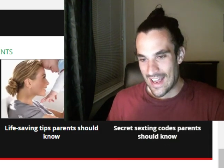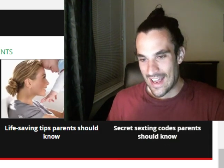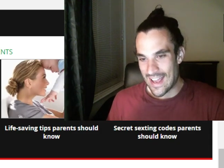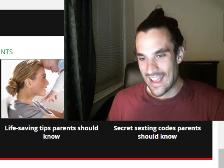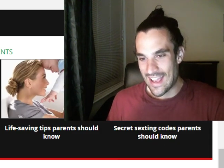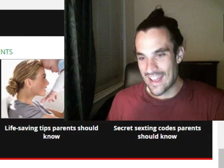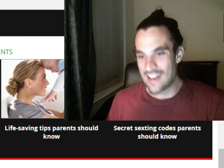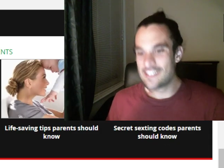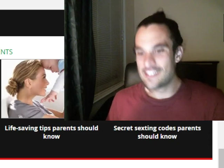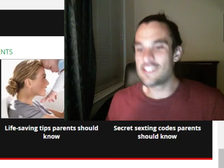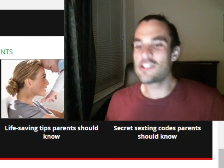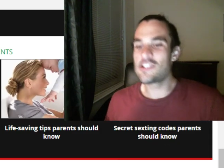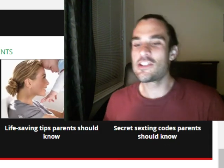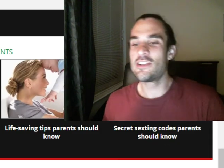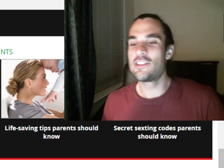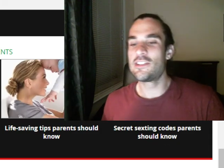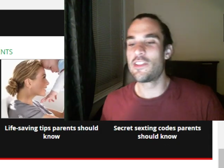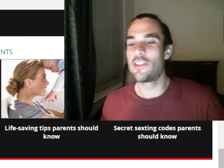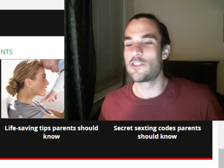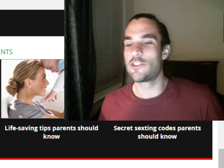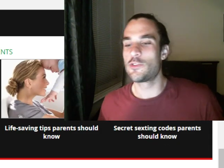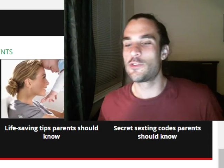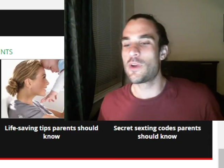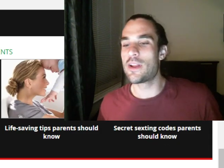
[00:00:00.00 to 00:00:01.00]
In addition
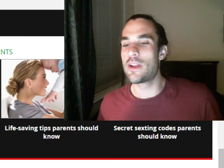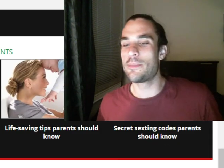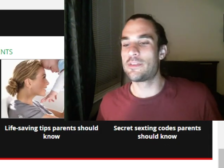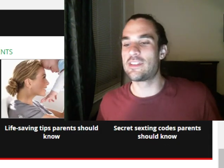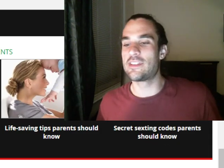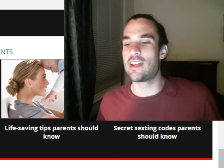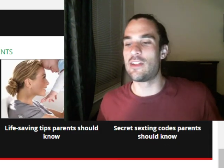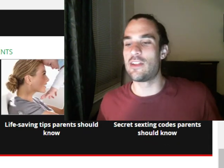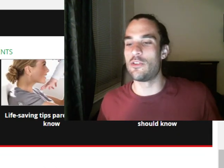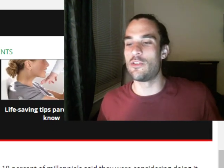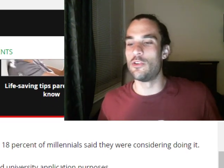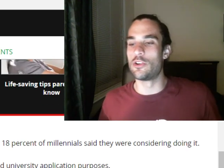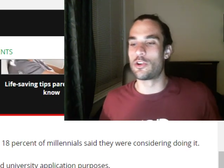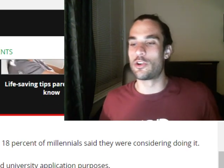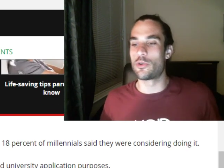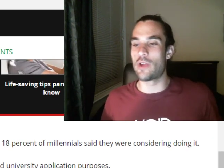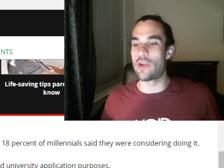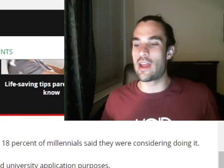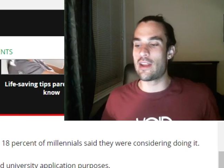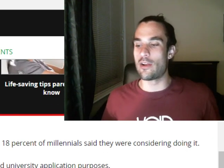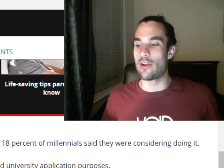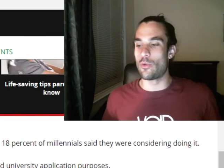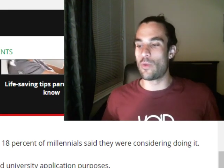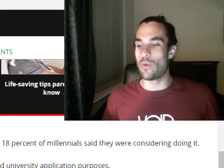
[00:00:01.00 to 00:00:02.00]
to the 20% who'd
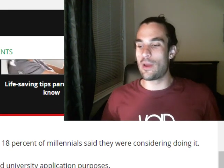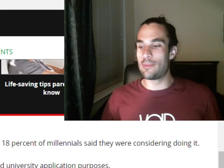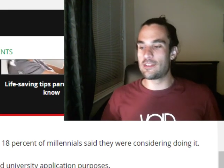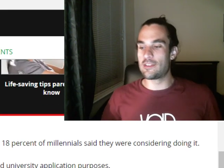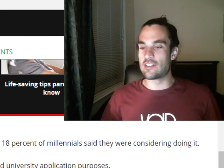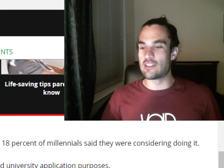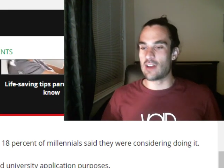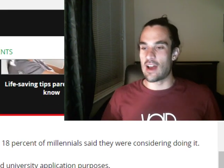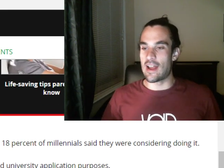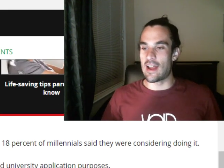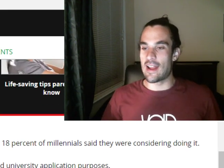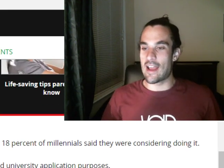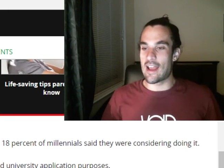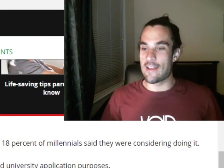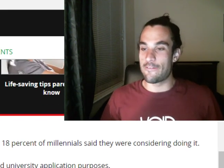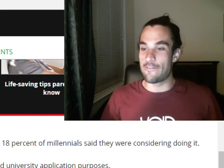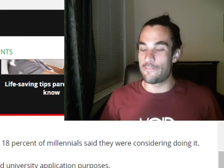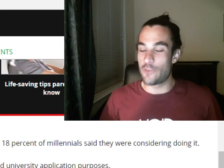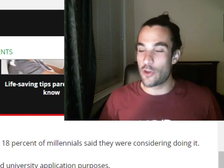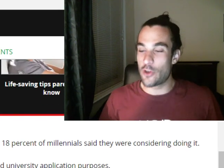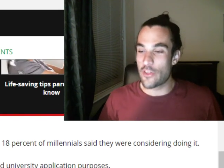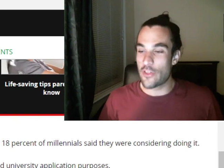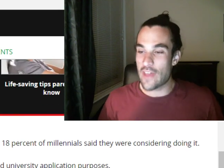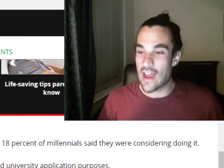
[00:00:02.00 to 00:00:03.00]
created a website, a
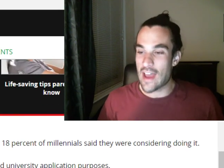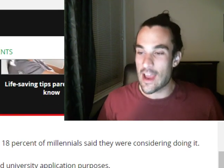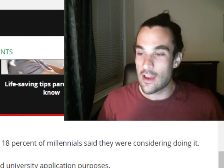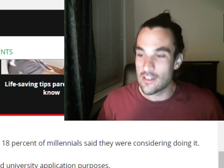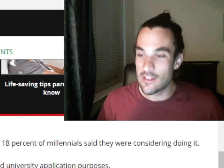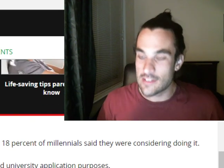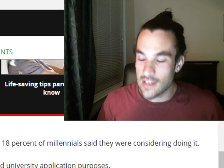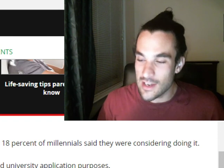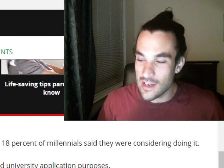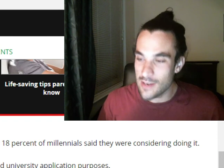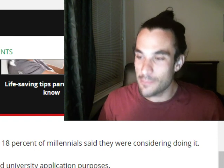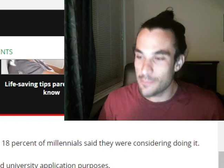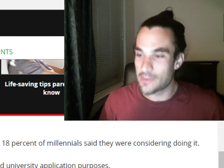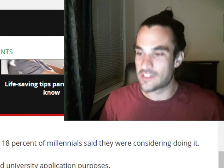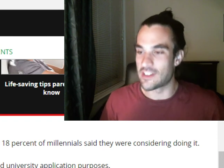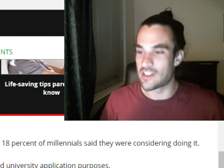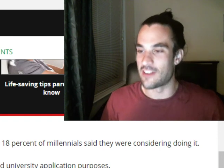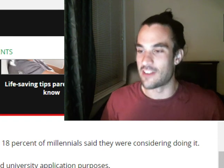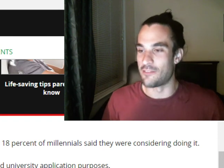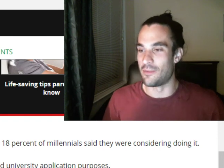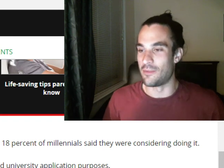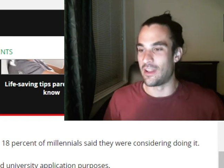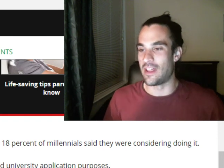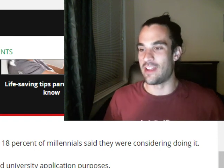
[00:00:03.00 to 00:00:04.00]
further 18%
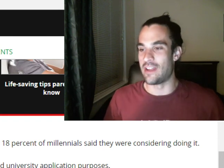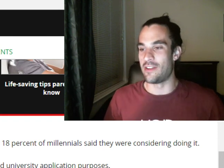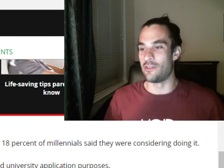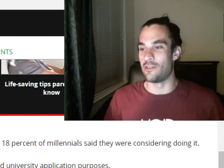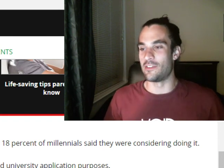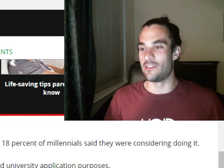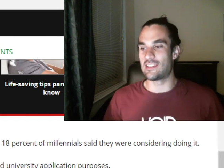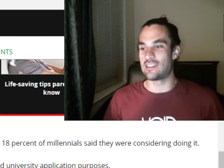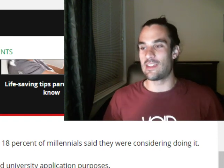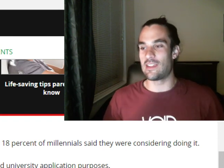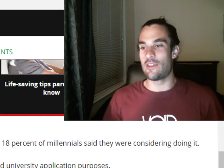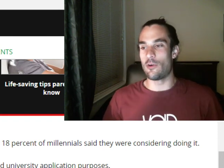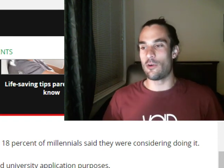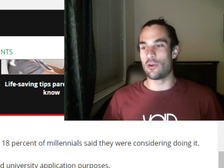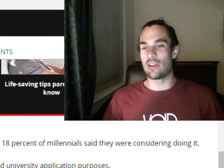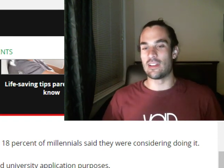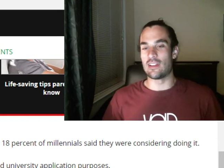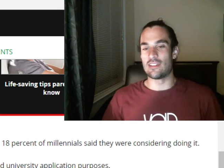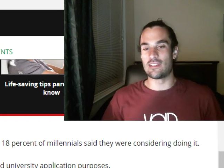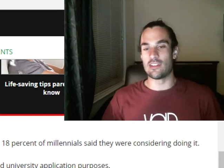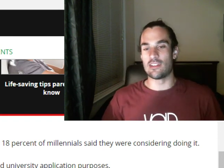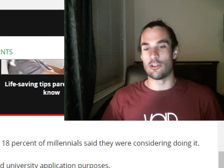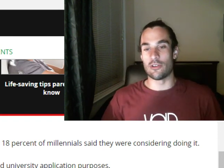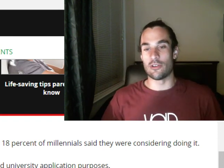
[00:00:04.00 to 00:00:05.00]
of millennials said they were
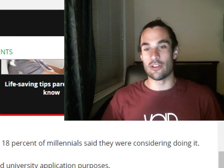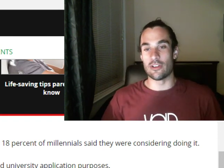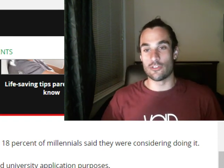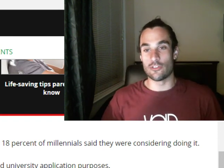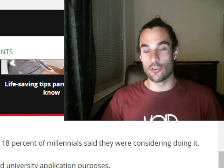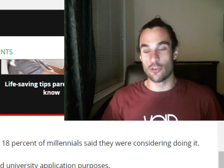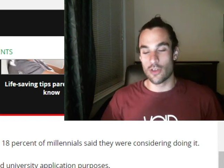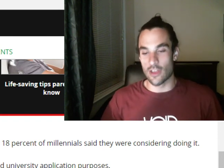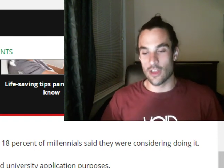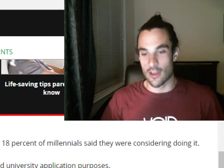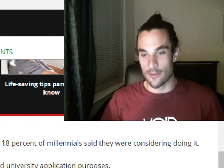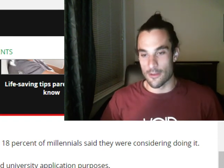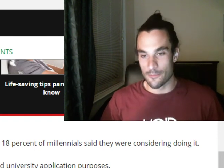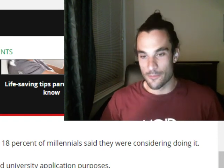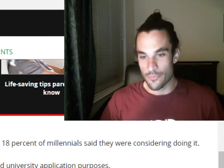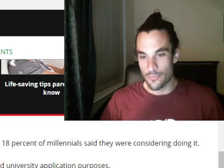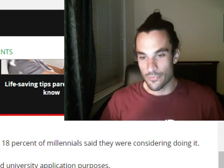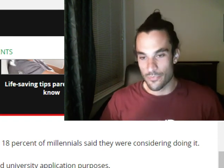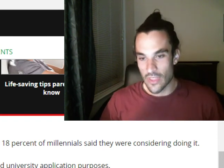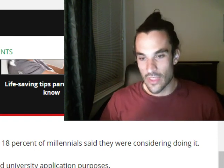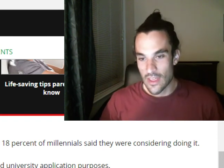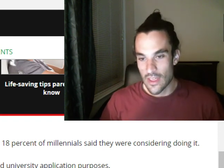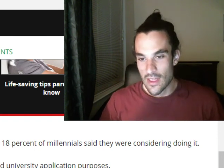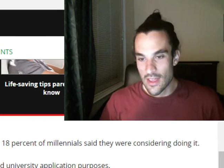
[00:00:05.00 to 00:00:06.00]
considering doing it.
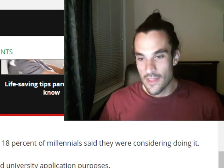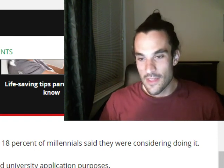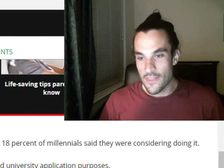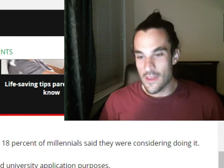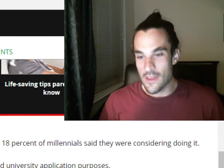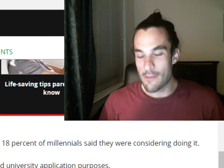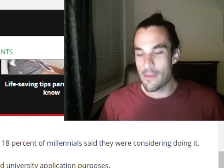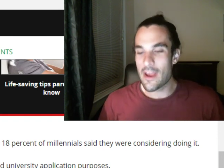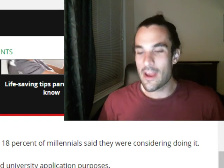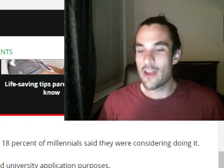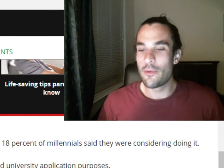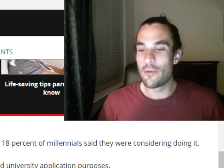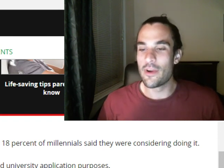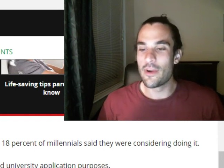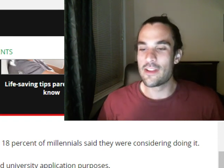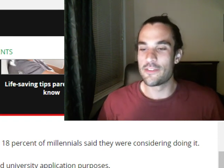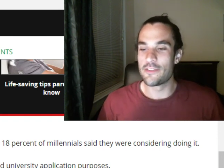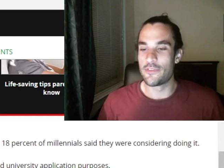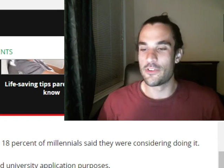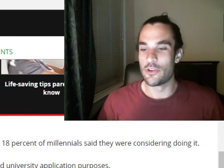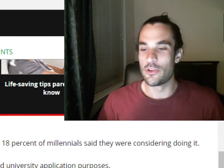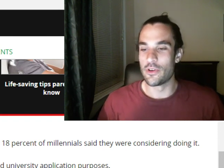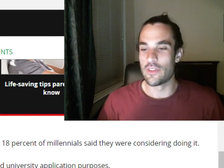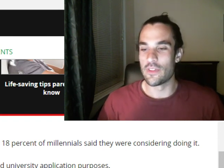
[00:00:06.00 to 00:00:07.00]
Their main reason
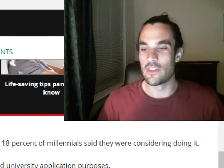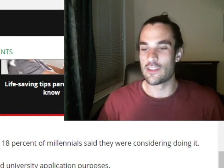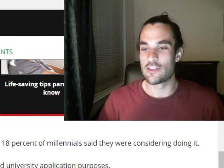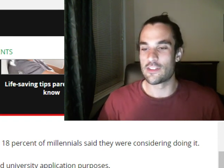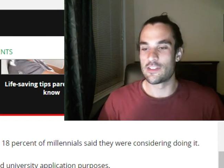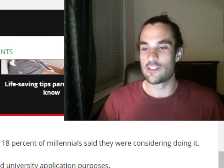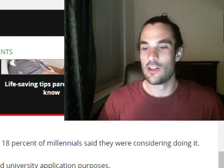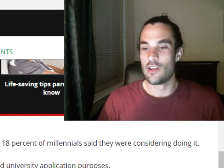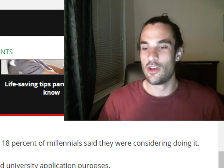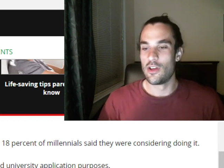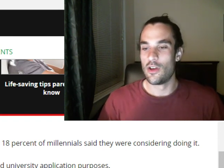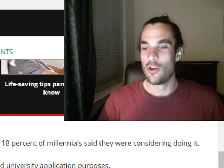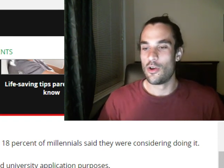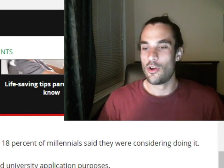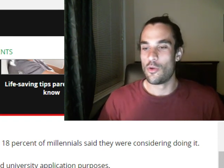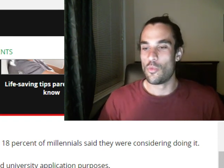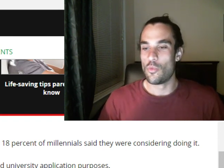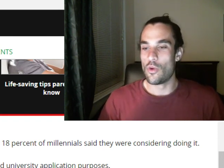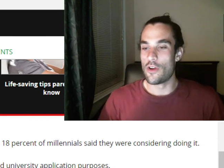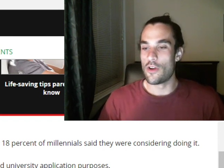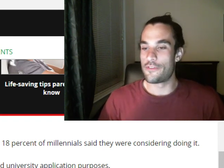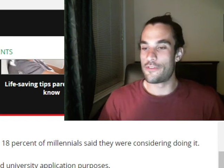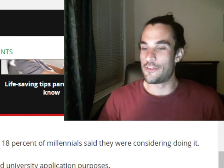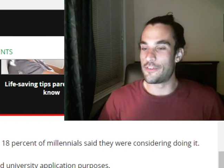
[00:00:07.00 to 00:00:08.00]
for doing this
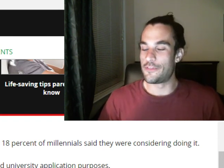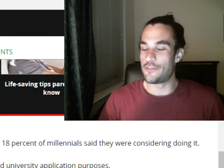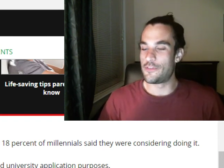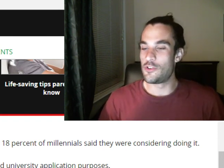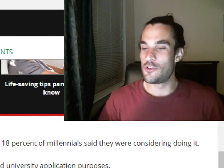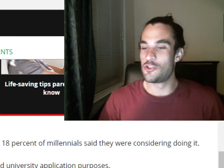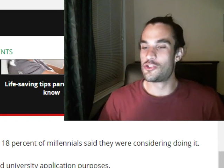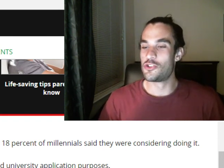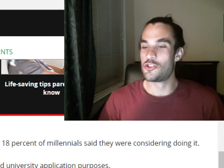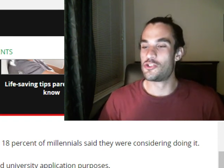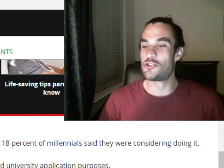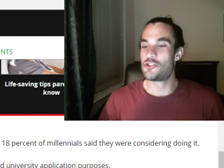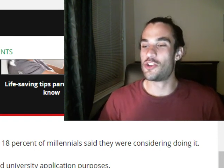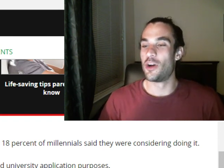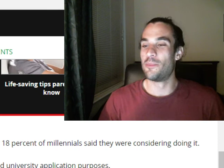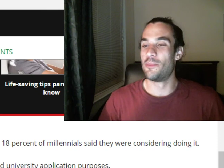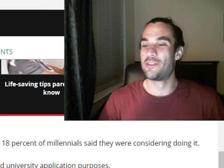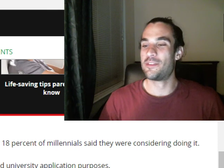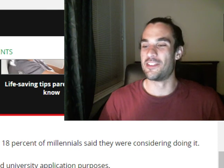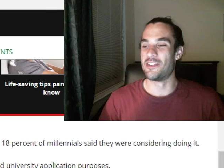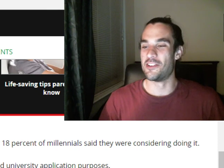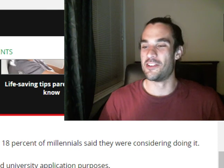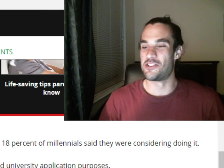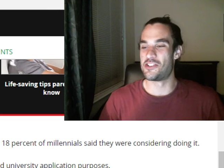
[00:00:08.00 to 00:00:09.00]
were for future job
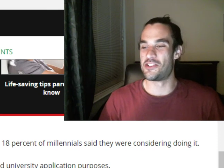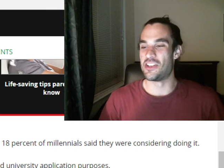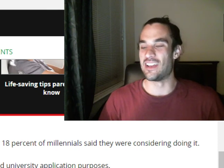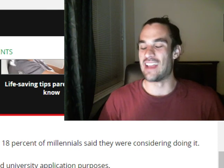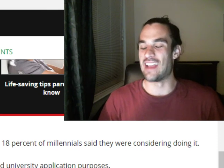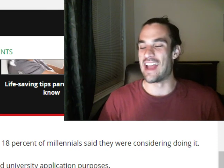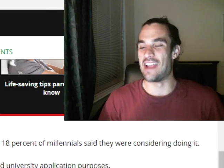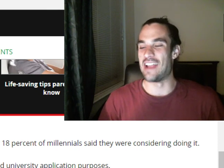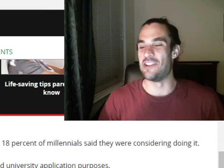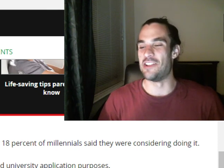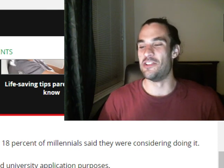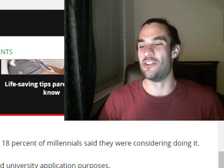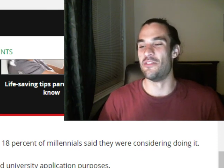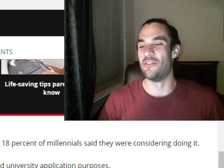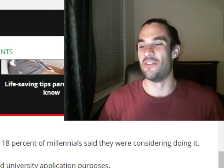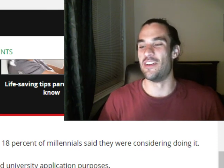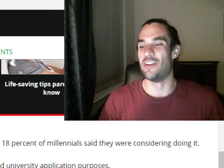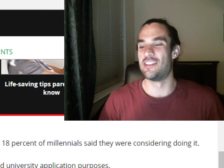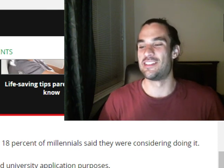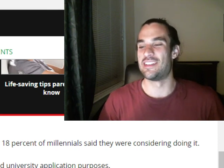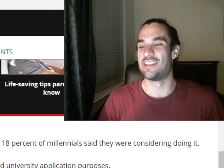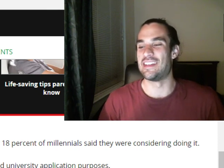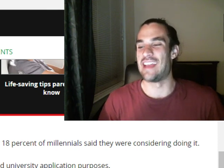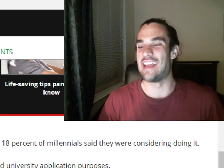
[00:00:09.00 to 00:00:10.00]
searching and
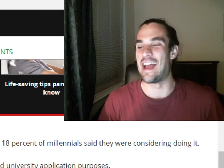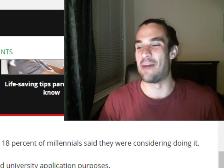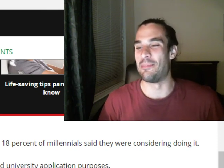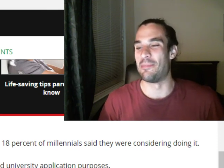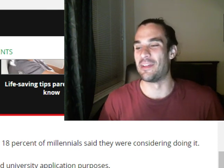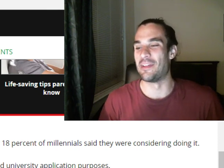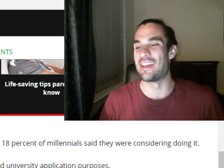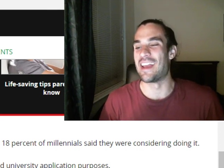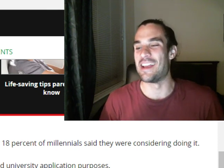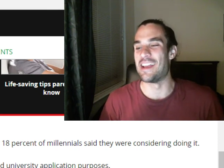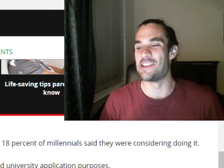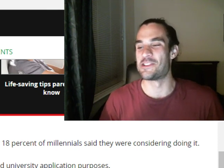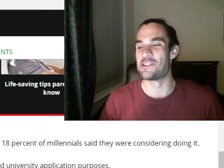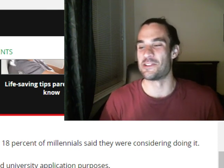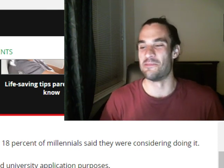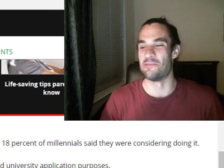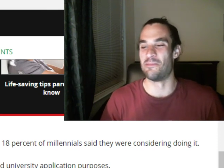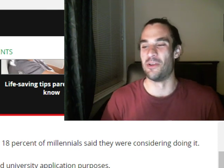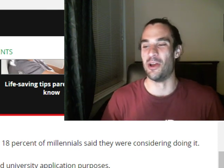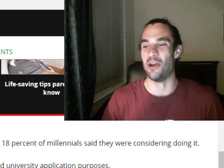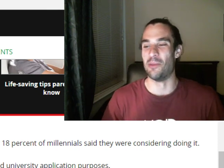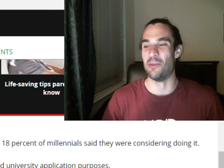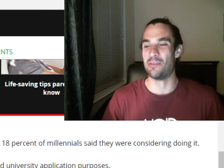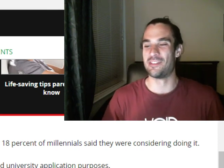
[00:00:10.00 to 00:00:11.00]
university application
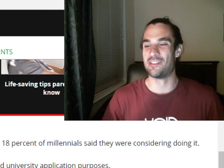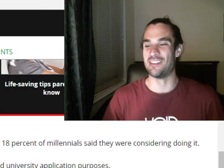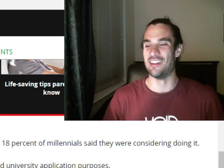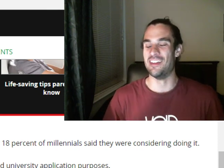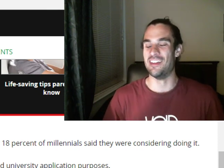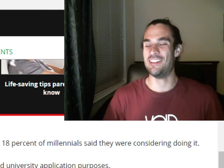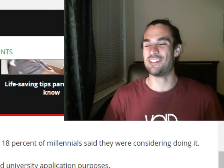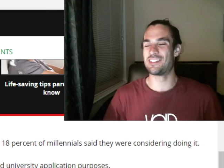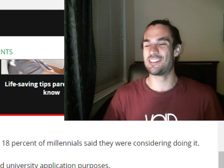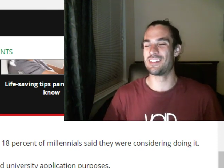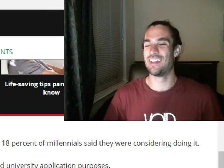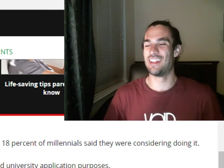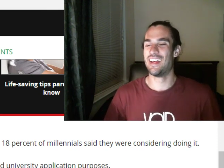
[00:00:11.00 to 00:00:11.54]
purposes.